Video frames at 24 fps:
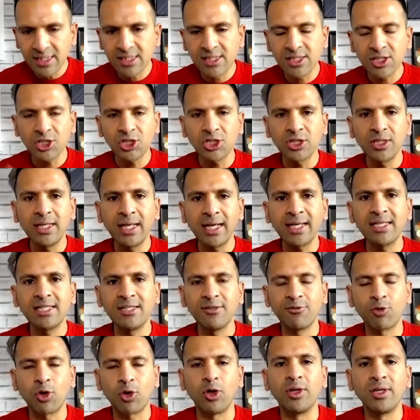there's such a
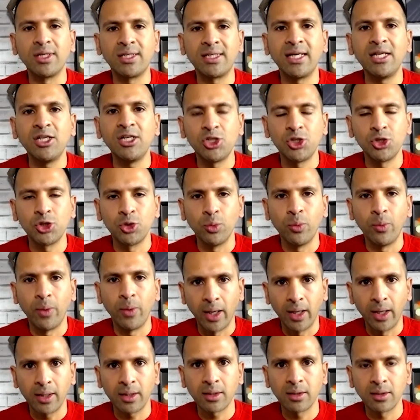negative connotation to
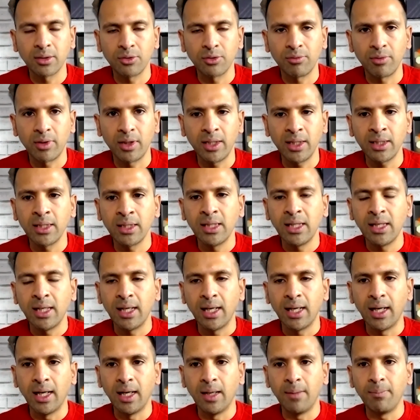work, right?
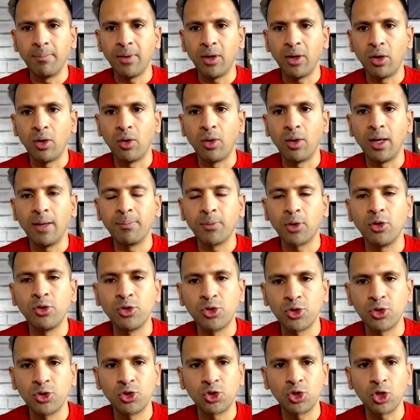Oh, I'm
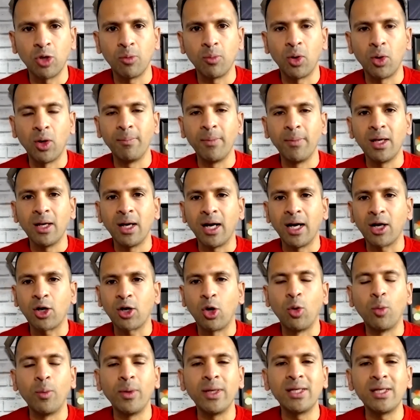going to a job, or
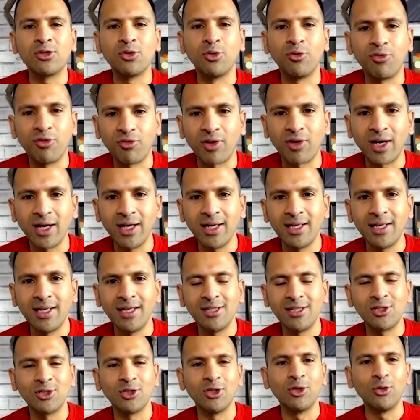I can't wait till
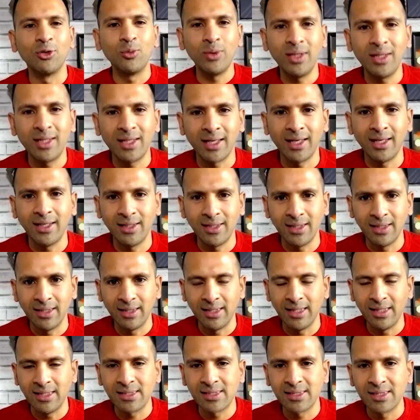Friday, till the weekend
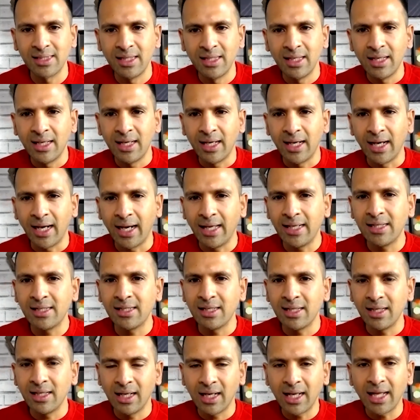in this.
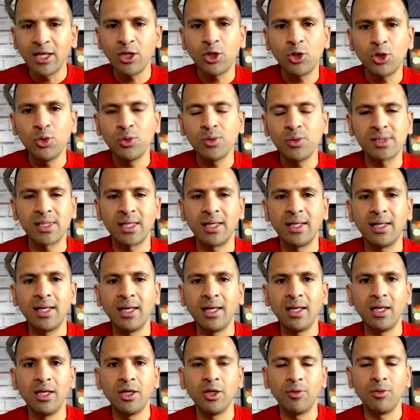And like you
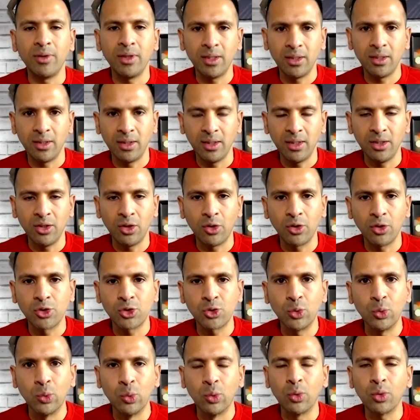said earlier in
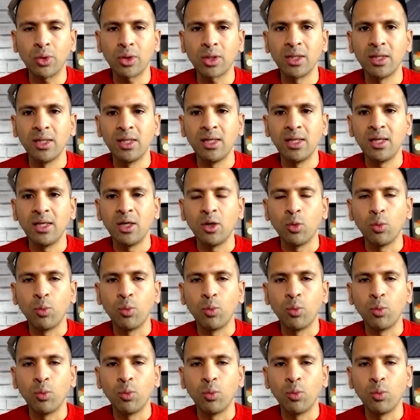our talk,